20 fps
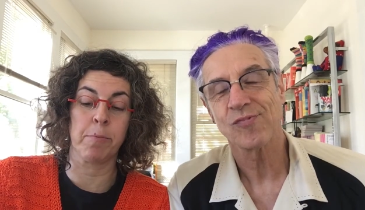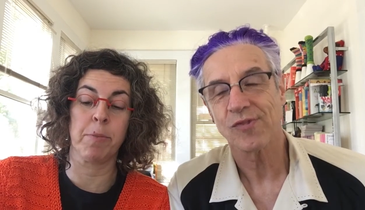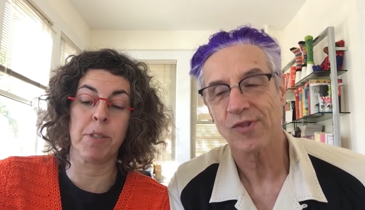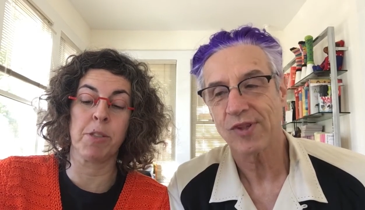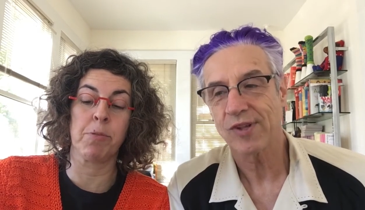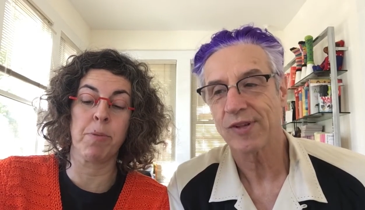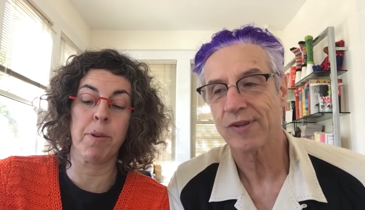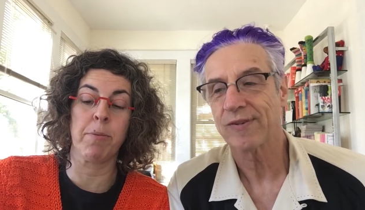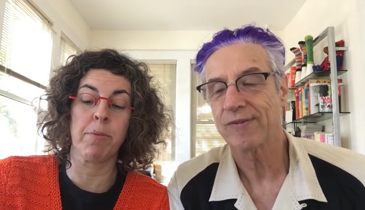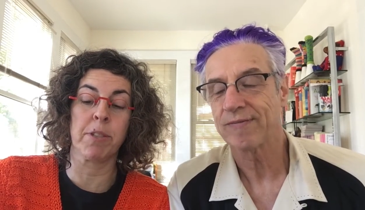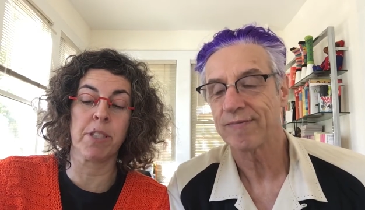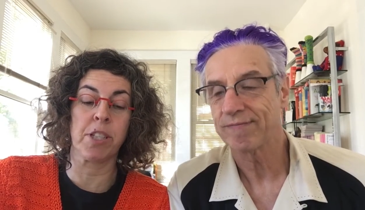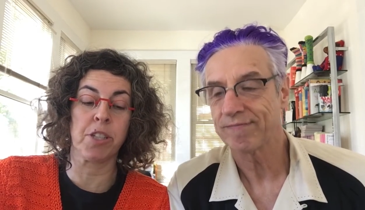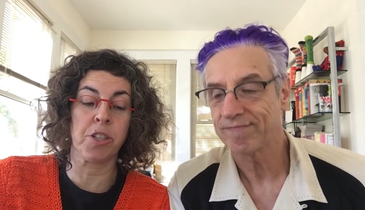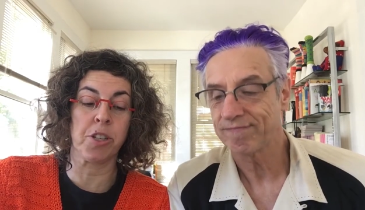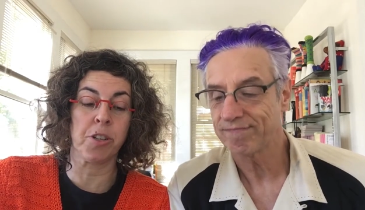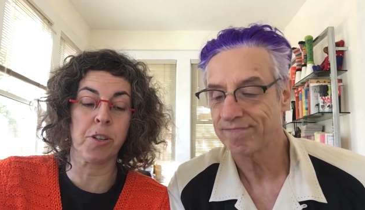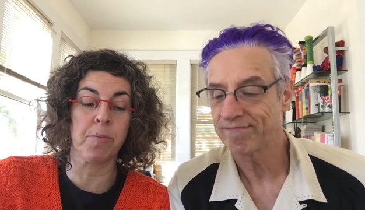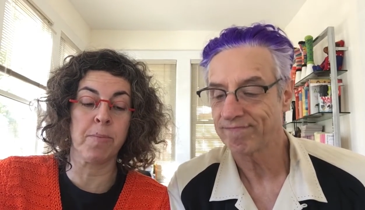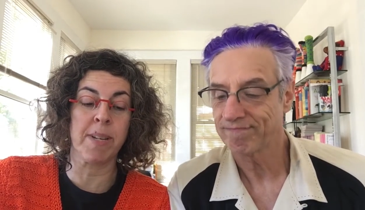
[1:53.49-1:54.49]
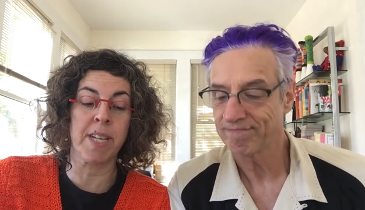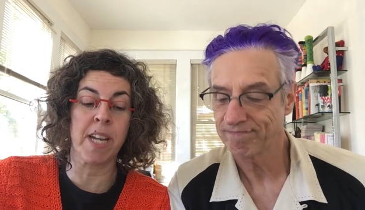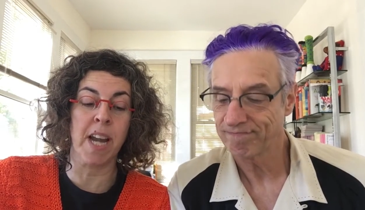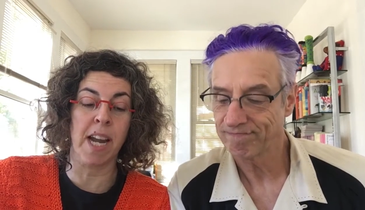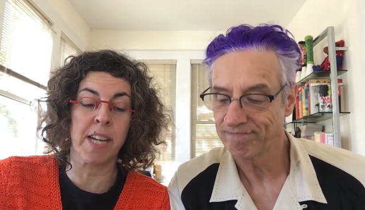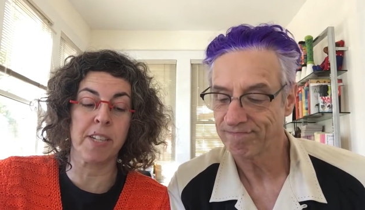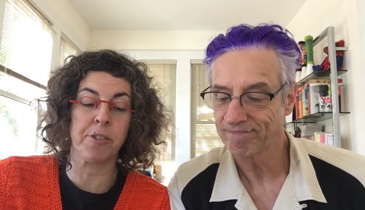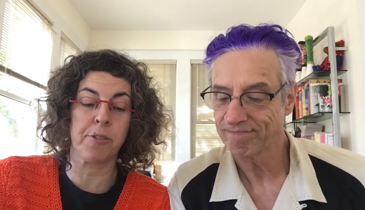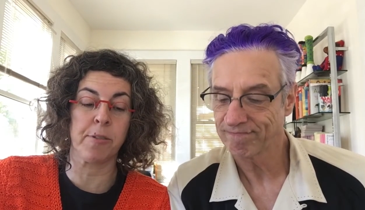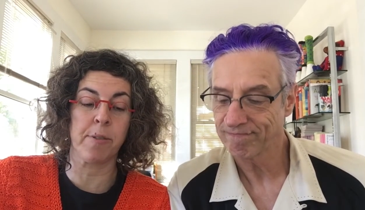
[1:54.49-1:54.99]
Speaker 1: which we were determined
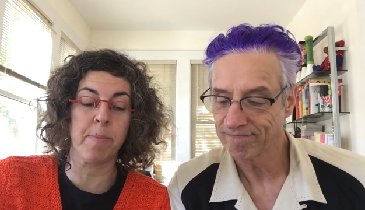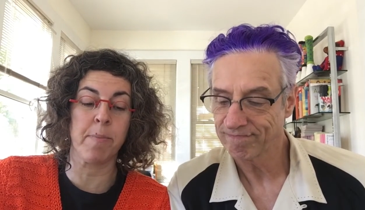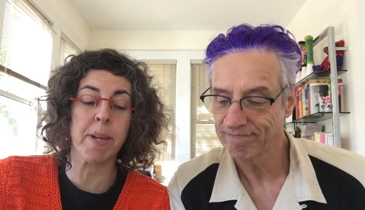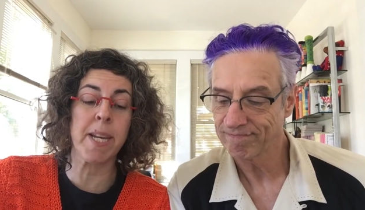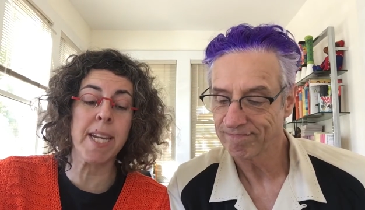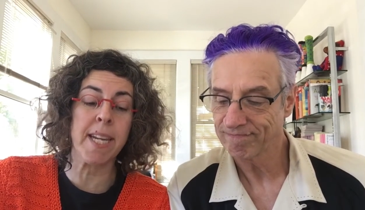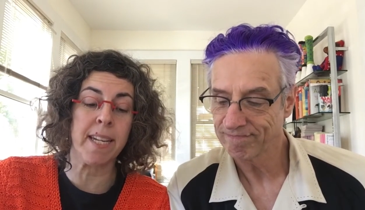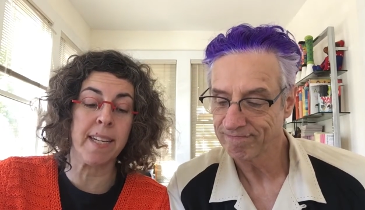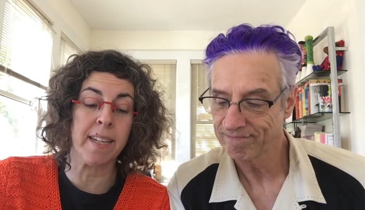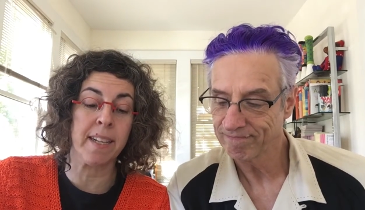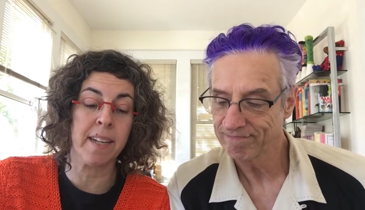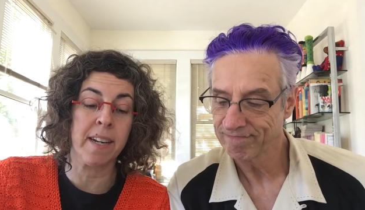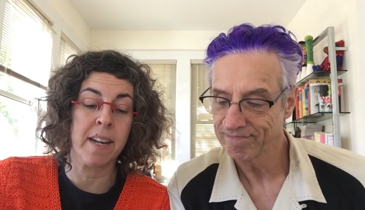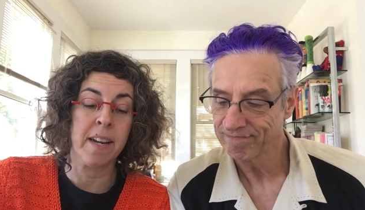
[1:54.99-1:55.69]
not to repeat.